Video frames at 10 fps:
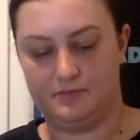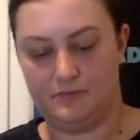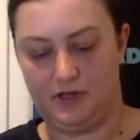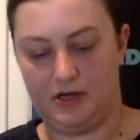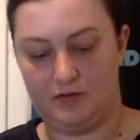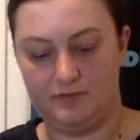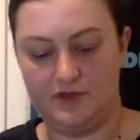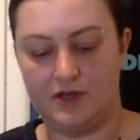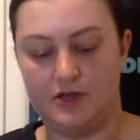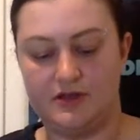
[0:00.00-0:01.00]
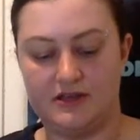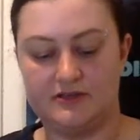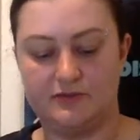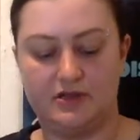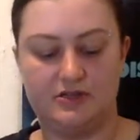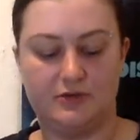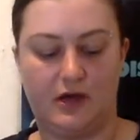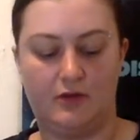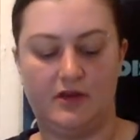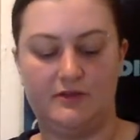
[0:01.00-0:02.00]
the good things really do
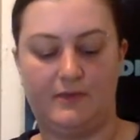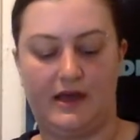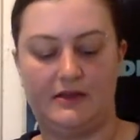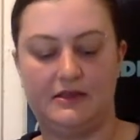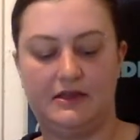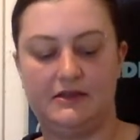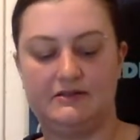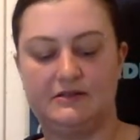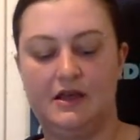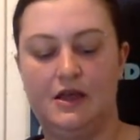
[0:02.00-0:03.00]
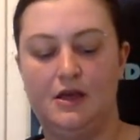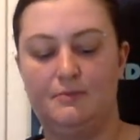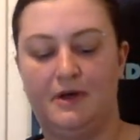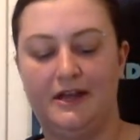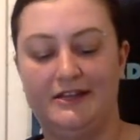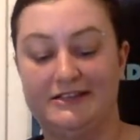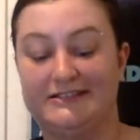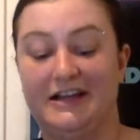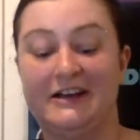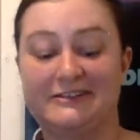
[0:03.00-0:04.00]
outweigh the bad things, but it just
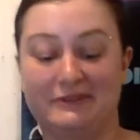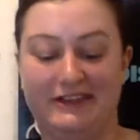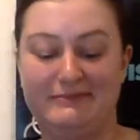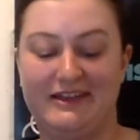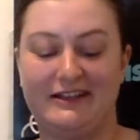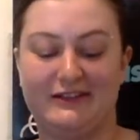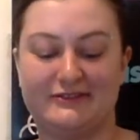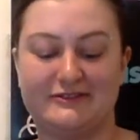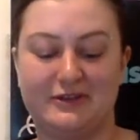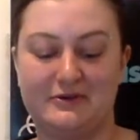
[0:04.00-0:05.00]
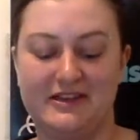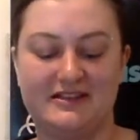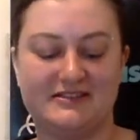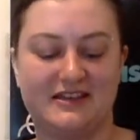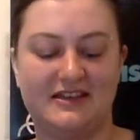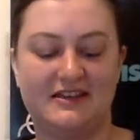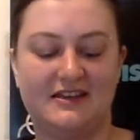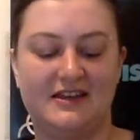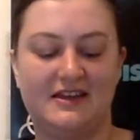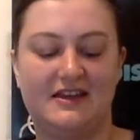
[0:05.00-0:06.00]
does really make it look so easy.
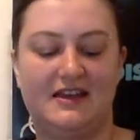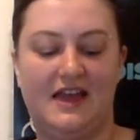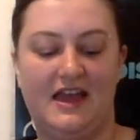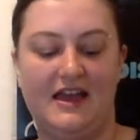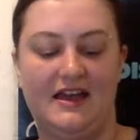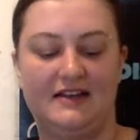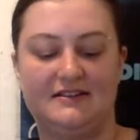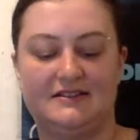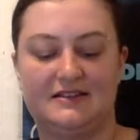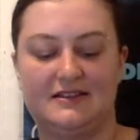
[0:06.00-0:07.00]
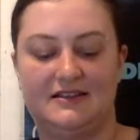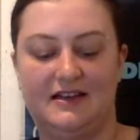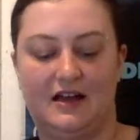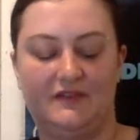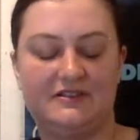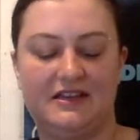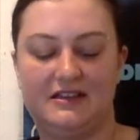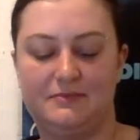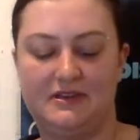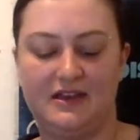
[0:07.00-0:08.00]
And obviously
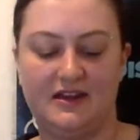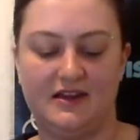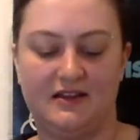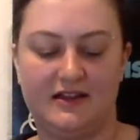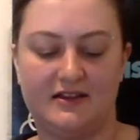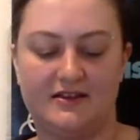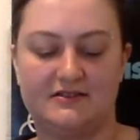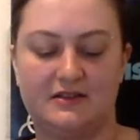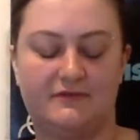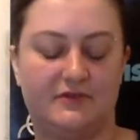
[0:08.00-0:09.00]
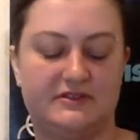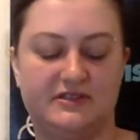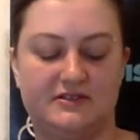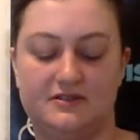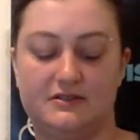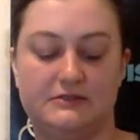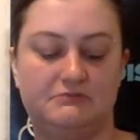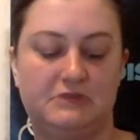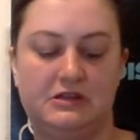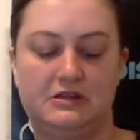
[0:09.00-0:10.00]
at the beginning, like cutting stuff with scissors,
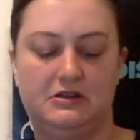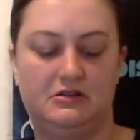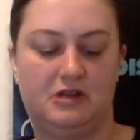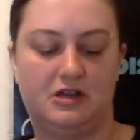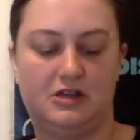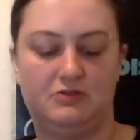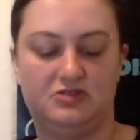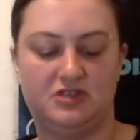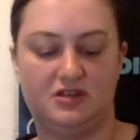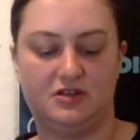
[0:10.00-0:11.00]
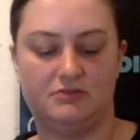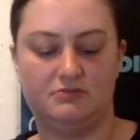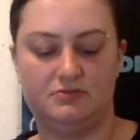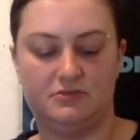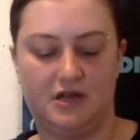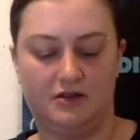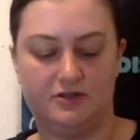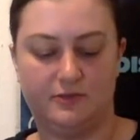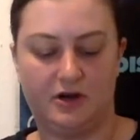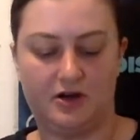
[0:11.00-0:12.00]
not a huge deal, not
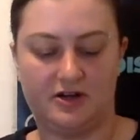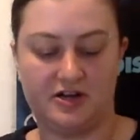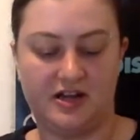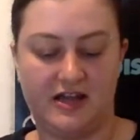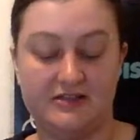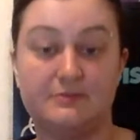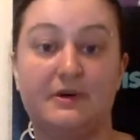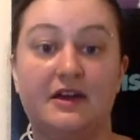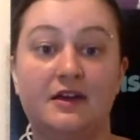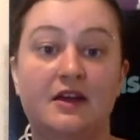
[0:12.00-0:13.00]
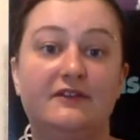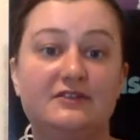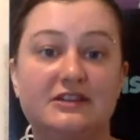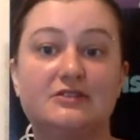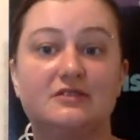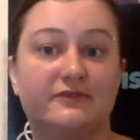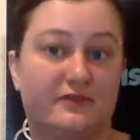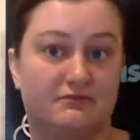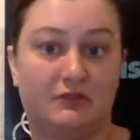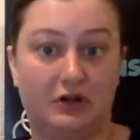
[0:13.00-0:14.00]
super hard on your hands, but you sit and do this
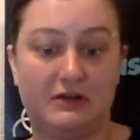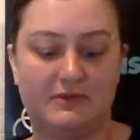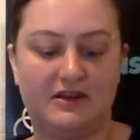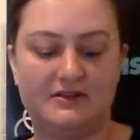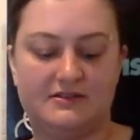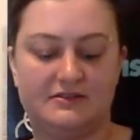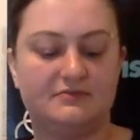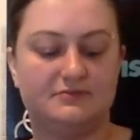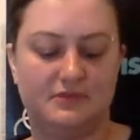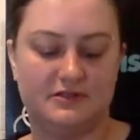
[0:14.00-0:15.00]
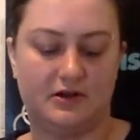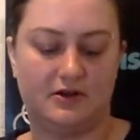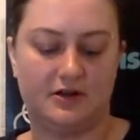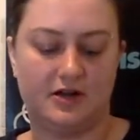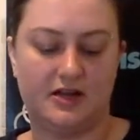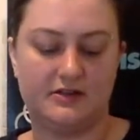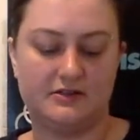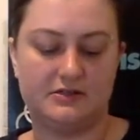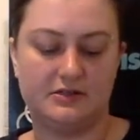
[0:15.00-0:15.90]
for 30 minutes, it's hard on your hands.